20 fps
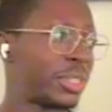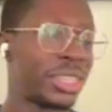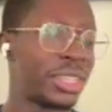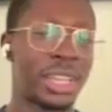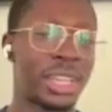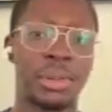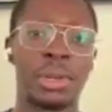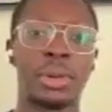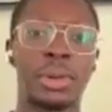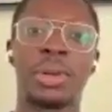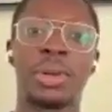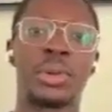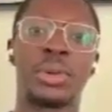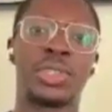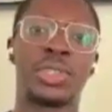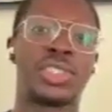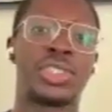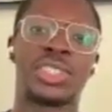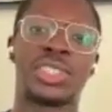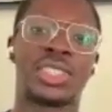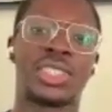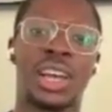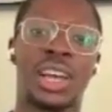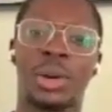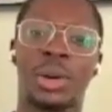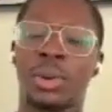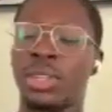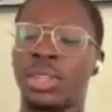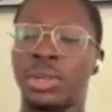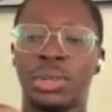What's his name? It was just
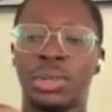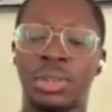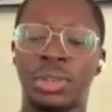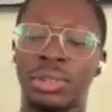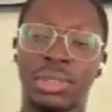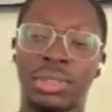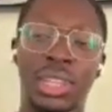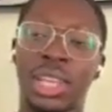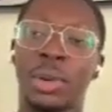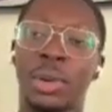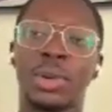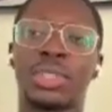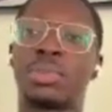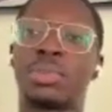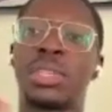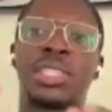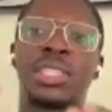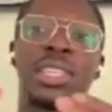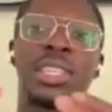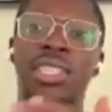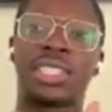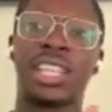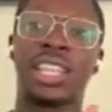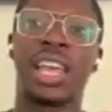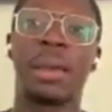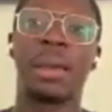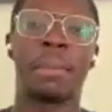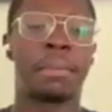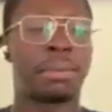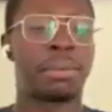what little it was basically
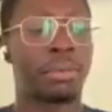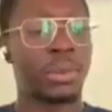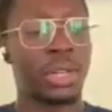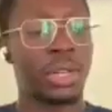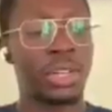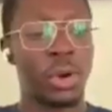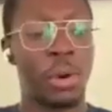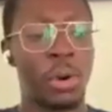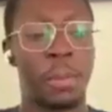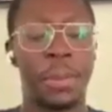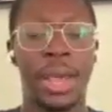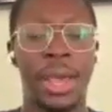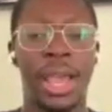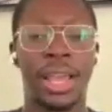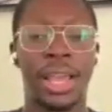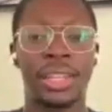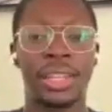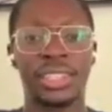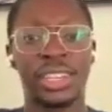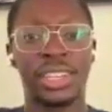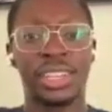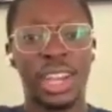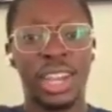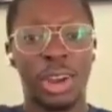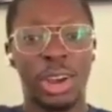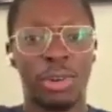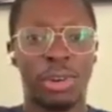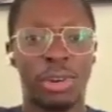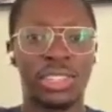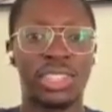temp with a notepad
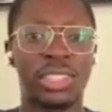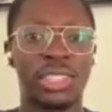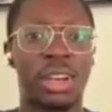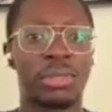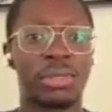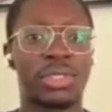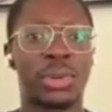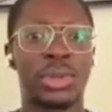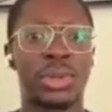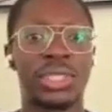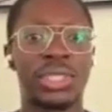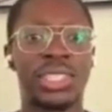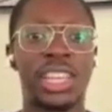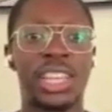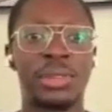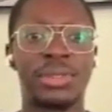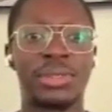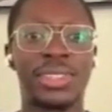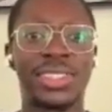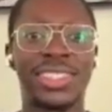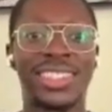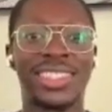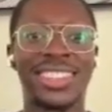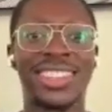crossing off someone's name.